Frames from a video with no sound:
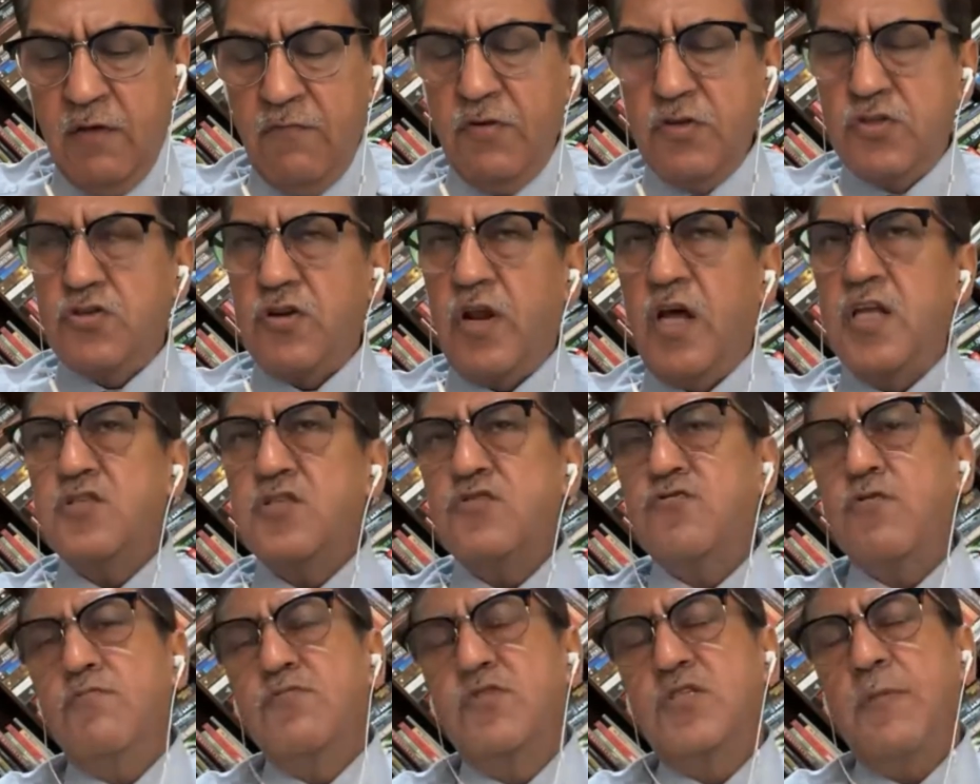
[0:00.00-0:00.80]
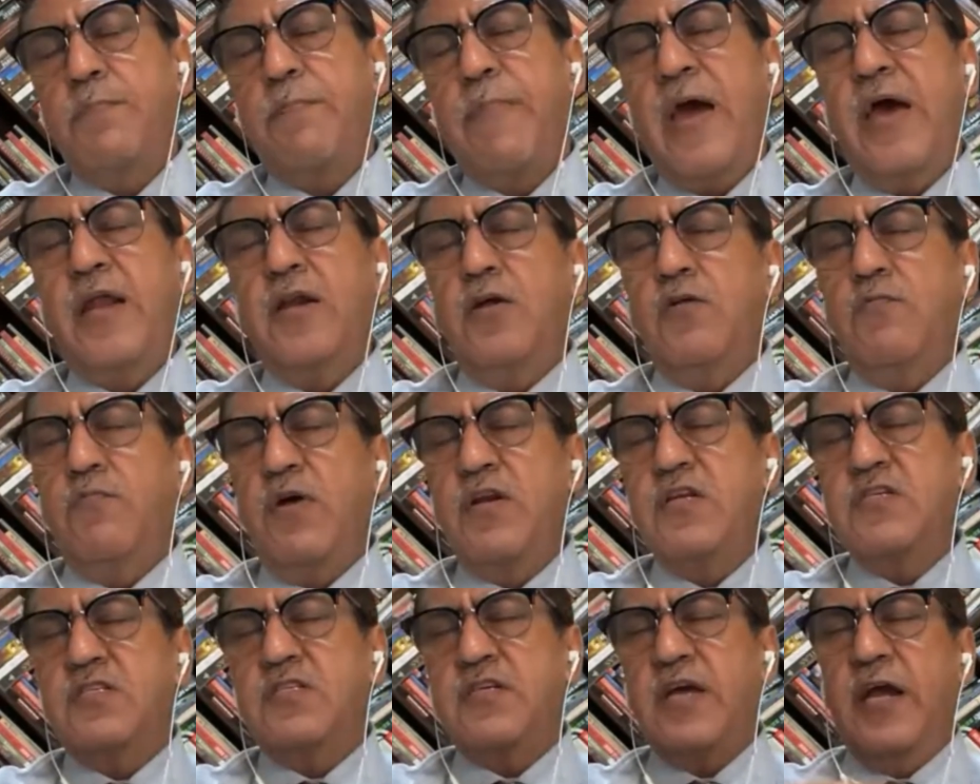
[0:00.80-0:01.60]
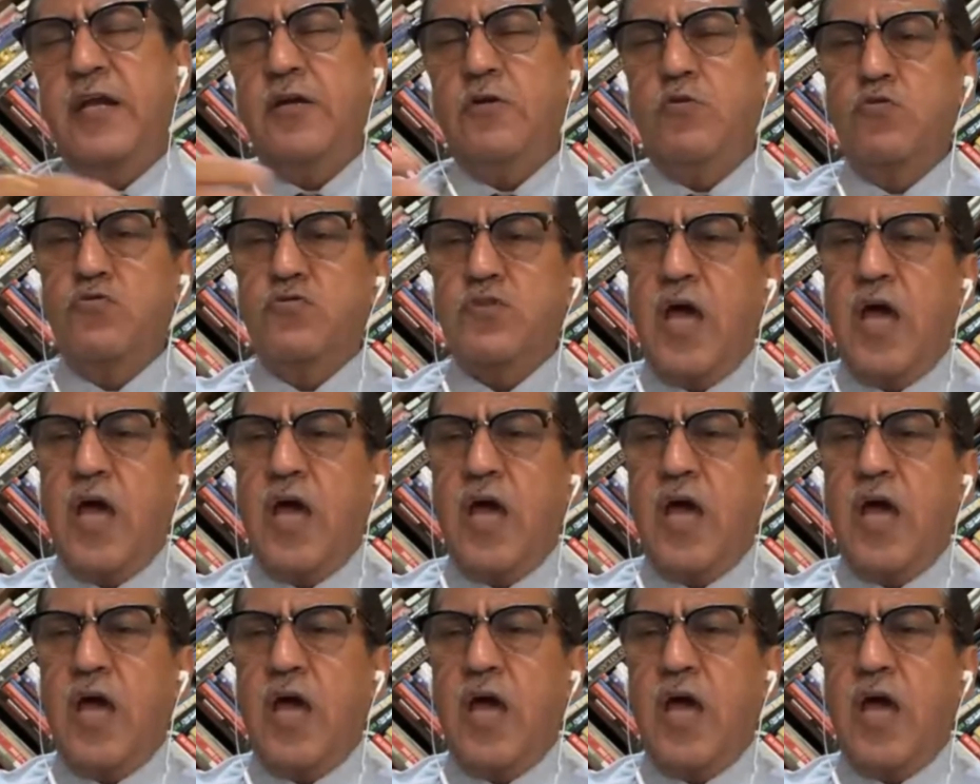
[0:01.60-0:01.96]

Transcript: which runs from Japan on one side to